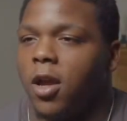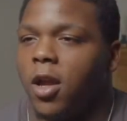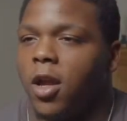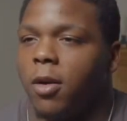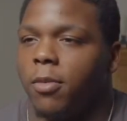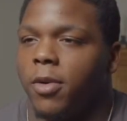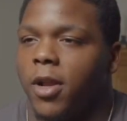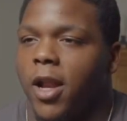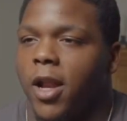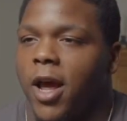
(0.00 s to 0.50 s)

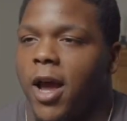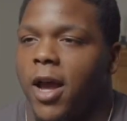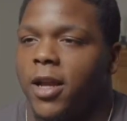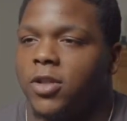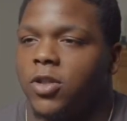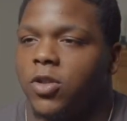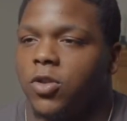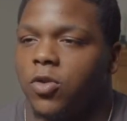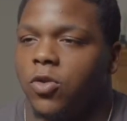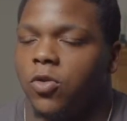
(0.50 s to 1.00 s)
coming out of
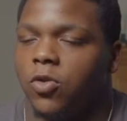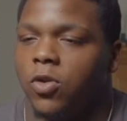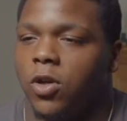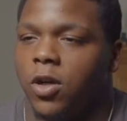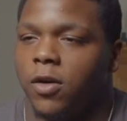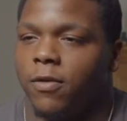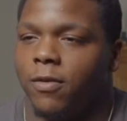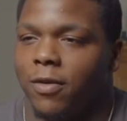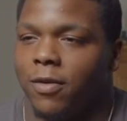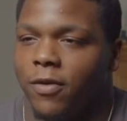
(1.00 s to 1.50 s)
high school
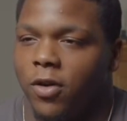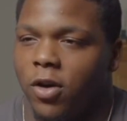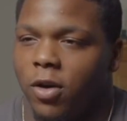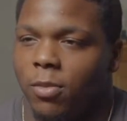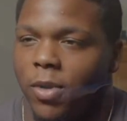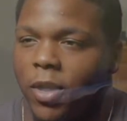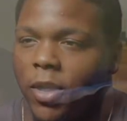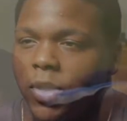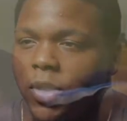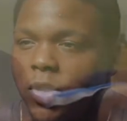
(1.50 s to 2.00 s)
by very many